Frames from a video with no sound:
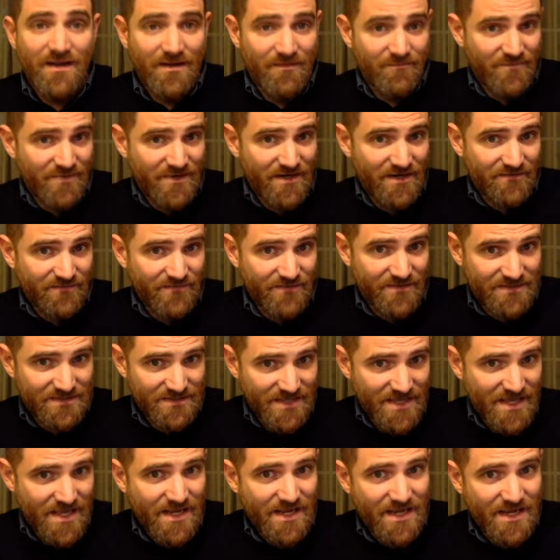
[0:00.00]
But if it's
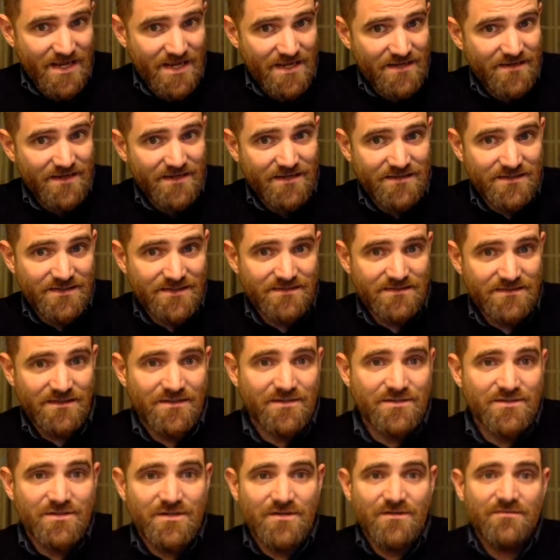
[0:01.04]
they, it doesn't
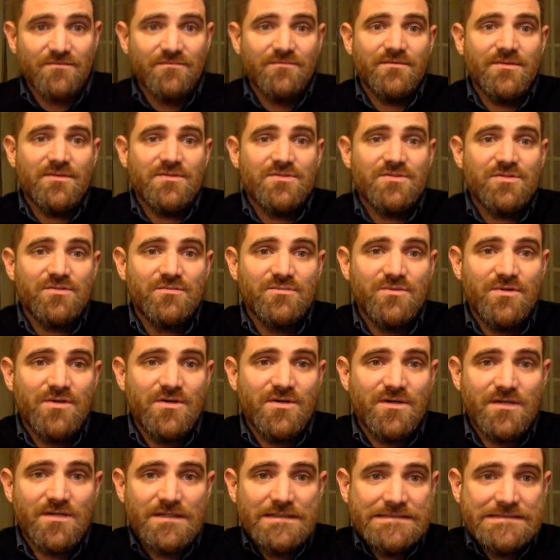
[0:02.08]
get shown. This should
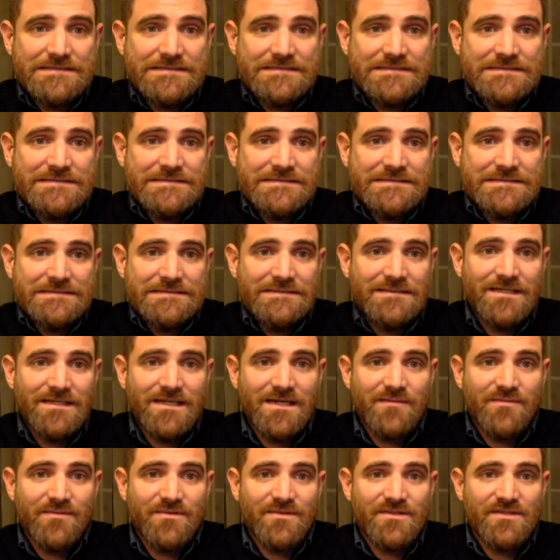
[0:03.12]
work. I'm
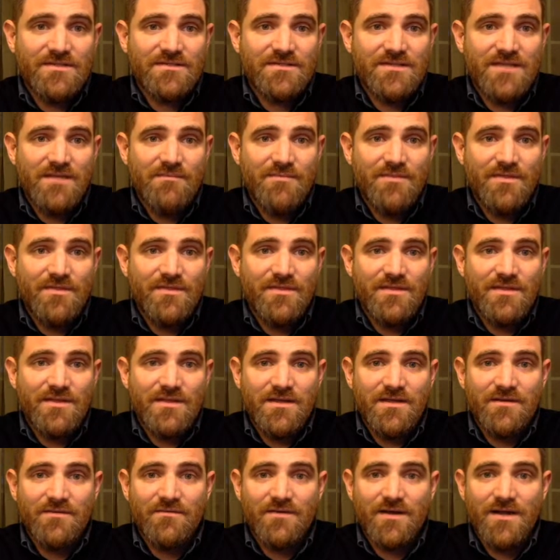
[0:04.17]
going to put the same
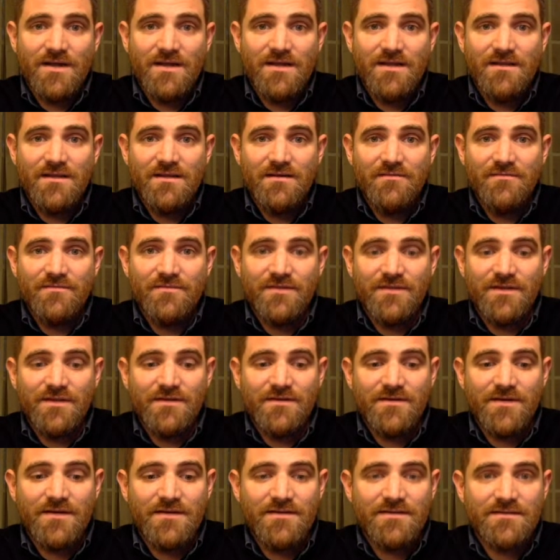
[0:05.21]
thing right here for the
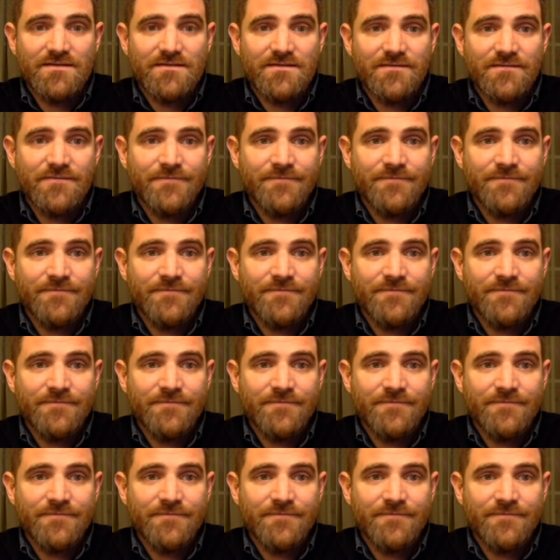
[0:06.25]
other S.